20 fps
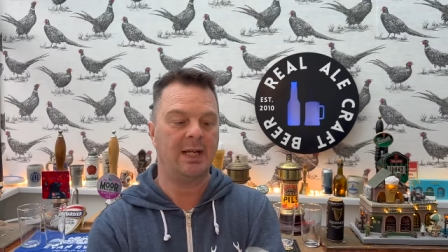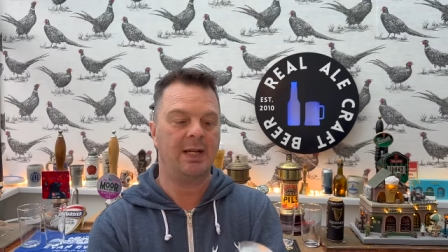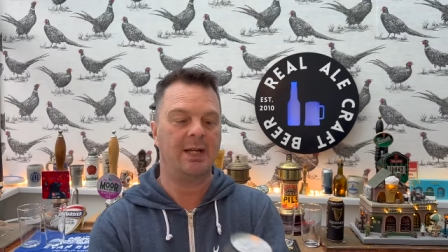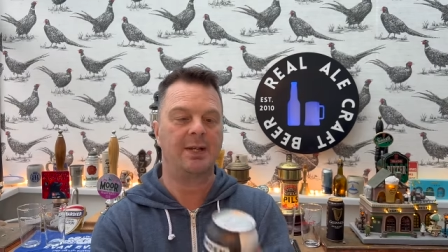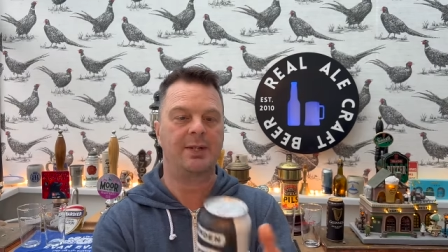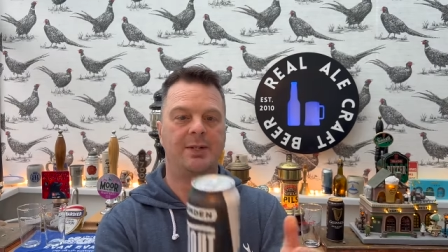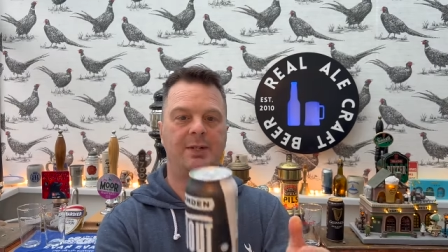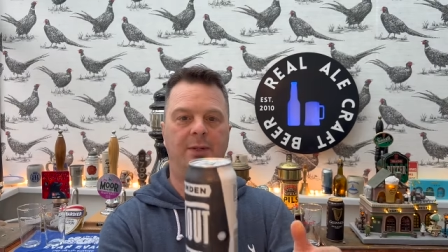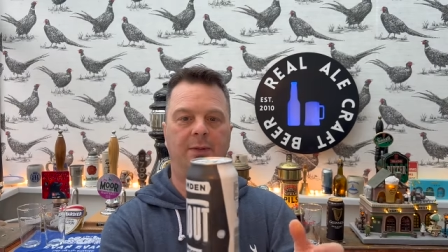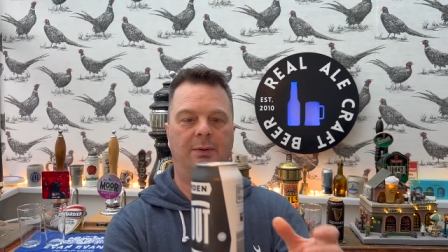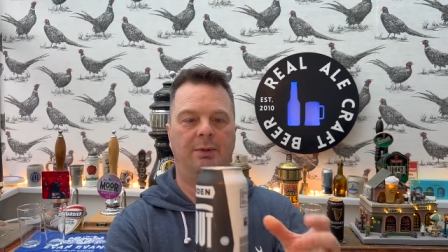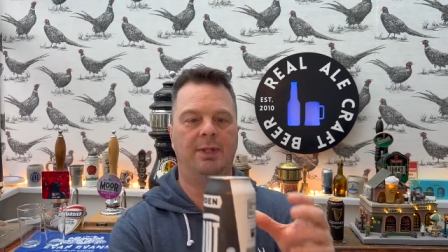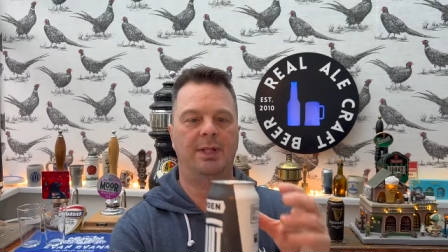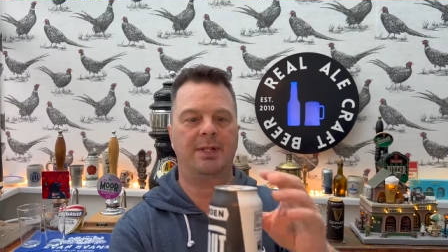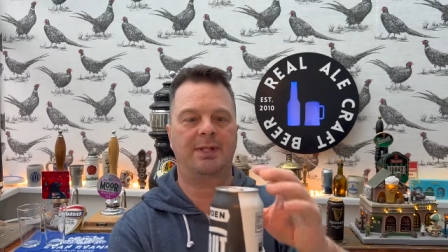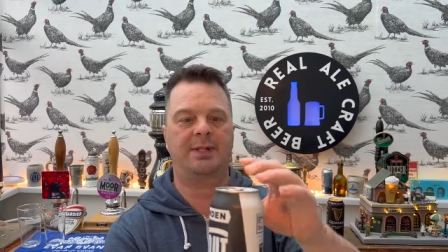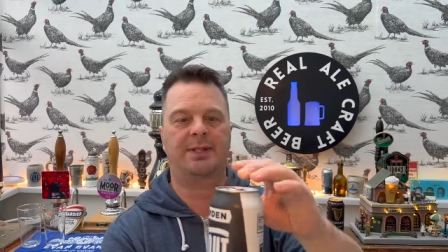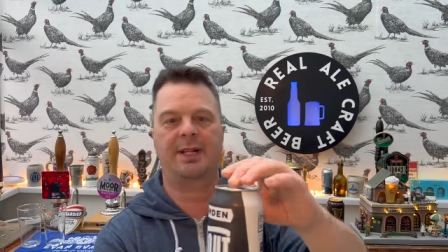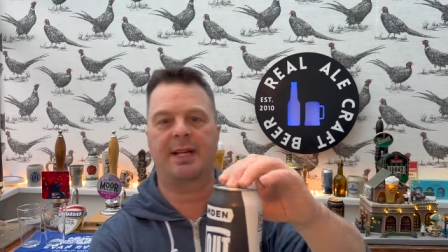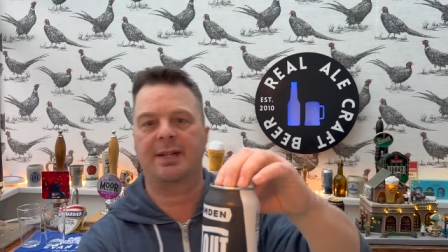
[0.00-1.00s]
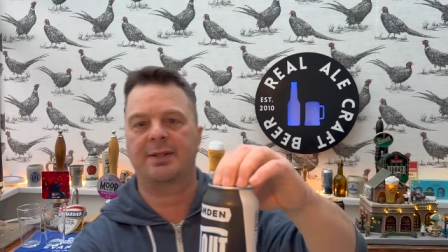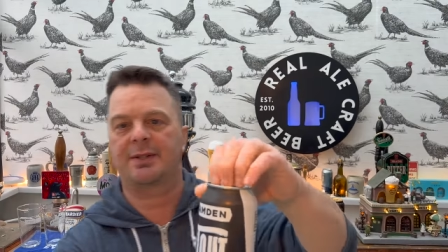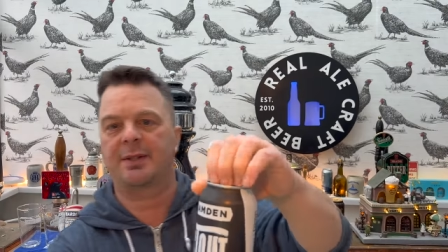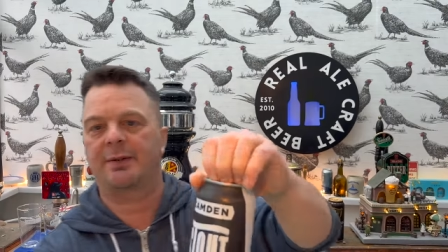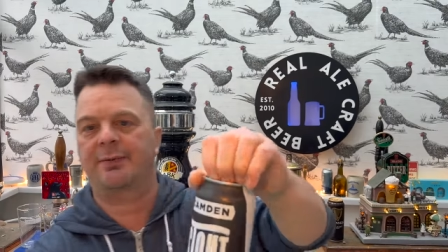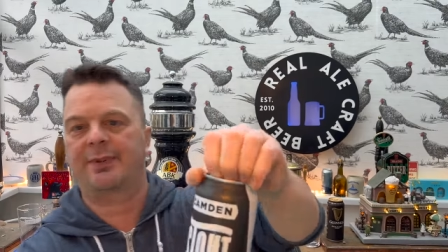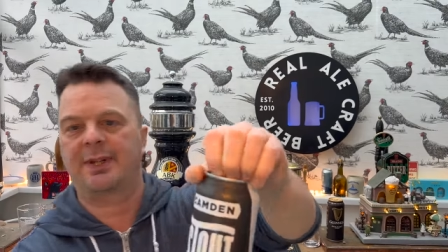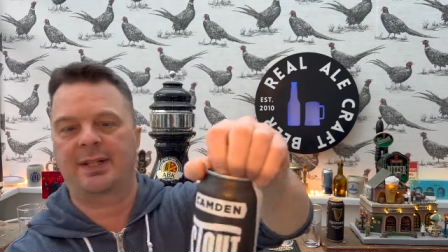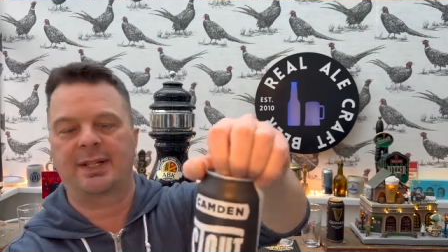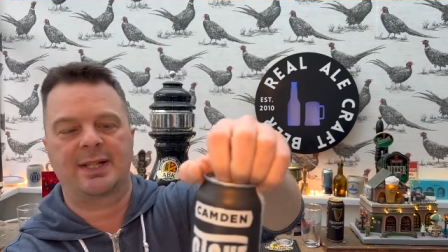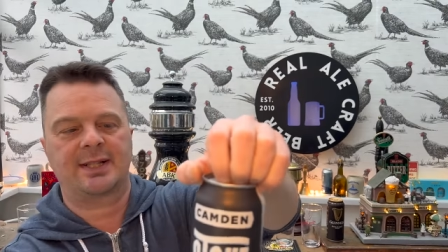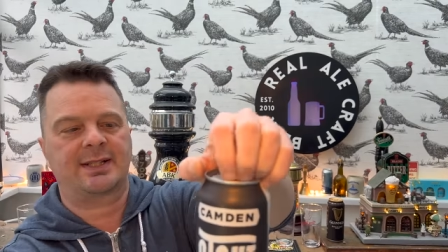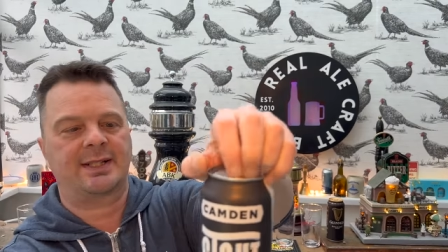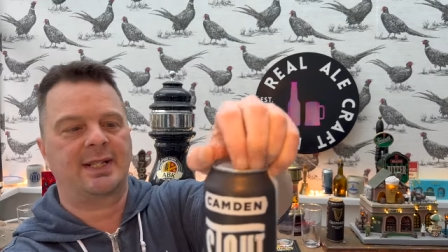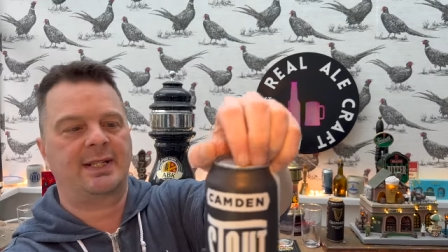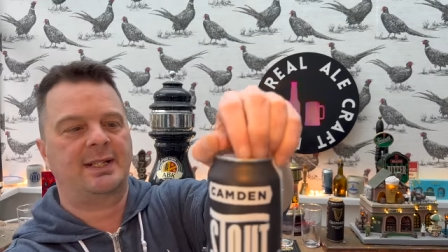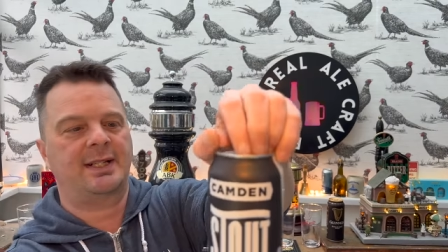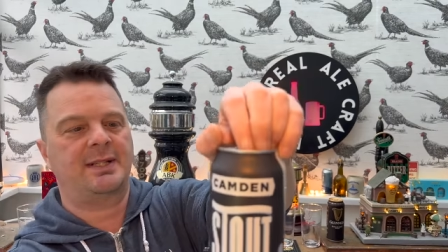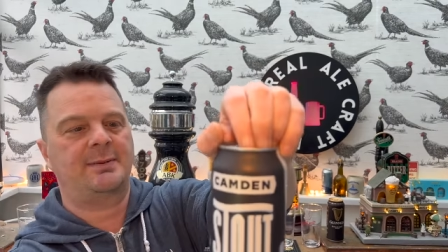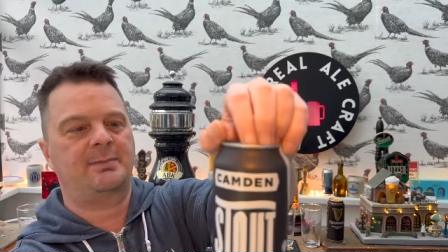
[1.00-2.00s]
So let's start off then, let's
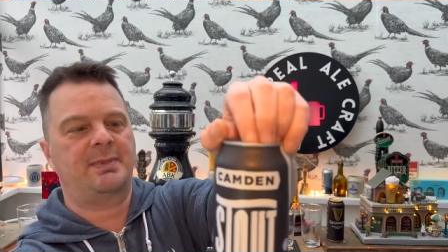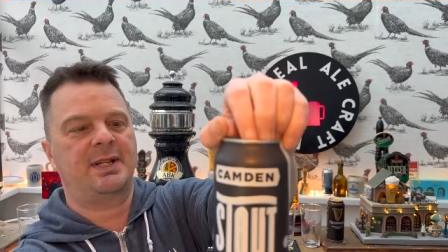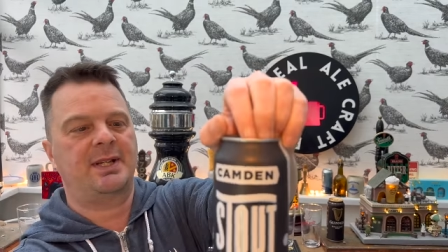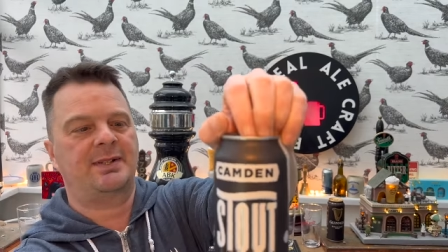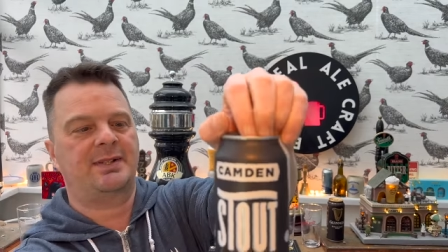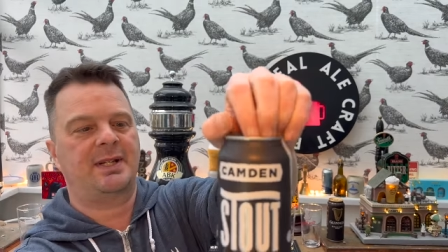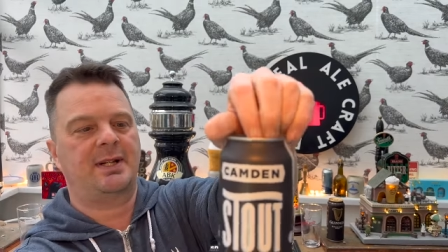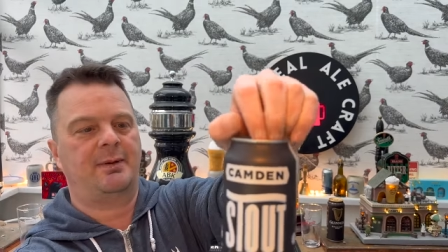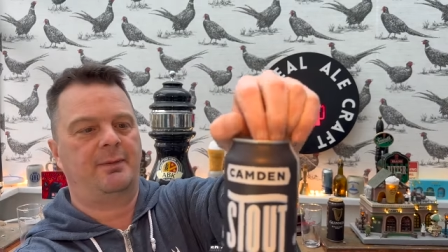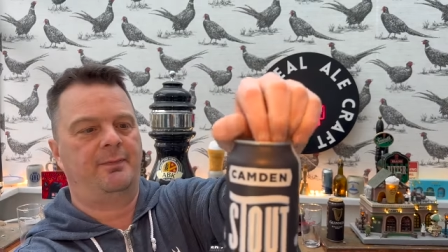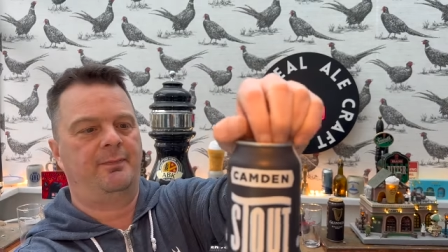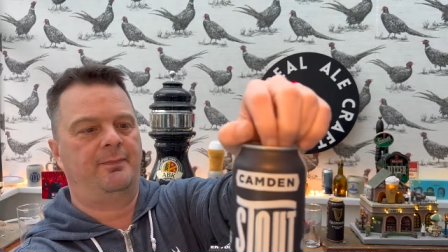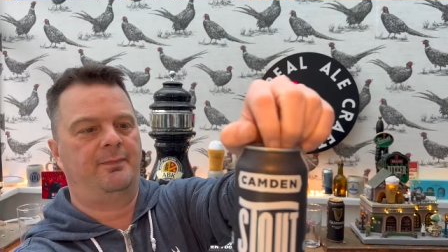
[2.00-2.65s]
get these beers out.